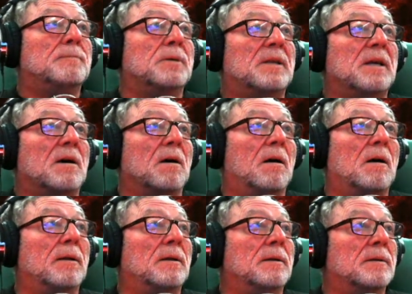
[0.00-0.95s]
they
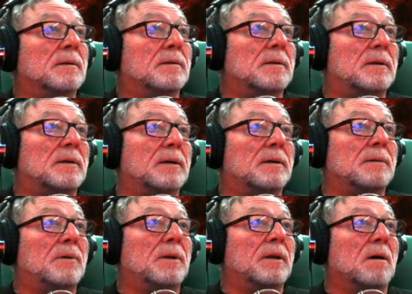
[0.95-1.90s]
call
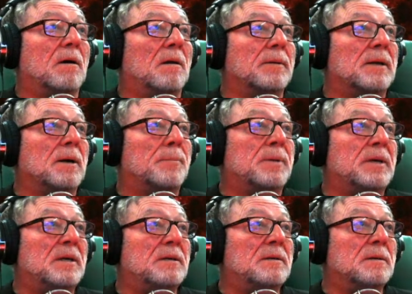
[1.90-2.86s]
what do they call it now?
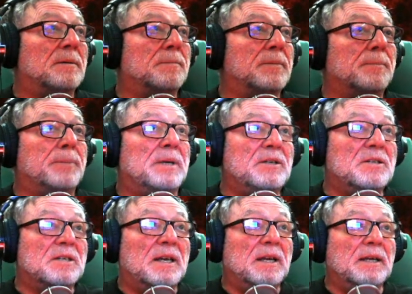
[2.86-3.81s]
The P
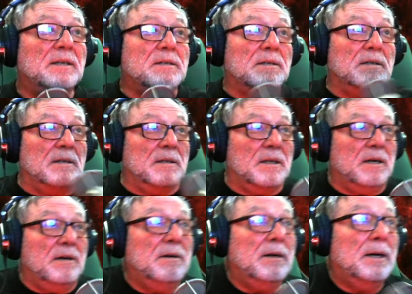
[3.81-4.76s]
settings.
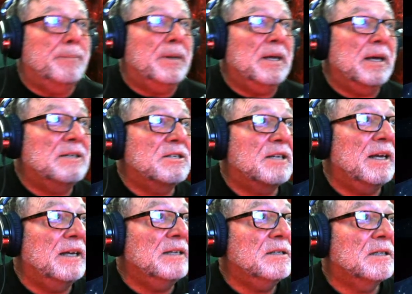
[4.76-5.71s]
They're PA
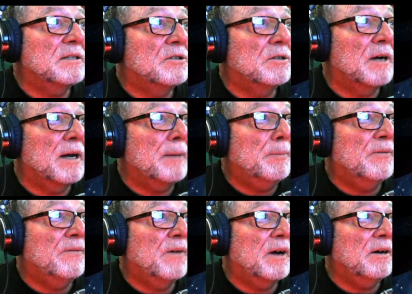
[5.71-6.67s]
settings. That's your
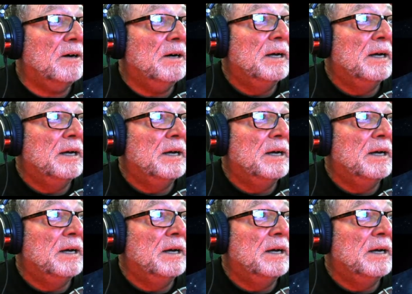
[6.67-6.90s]
amplifier.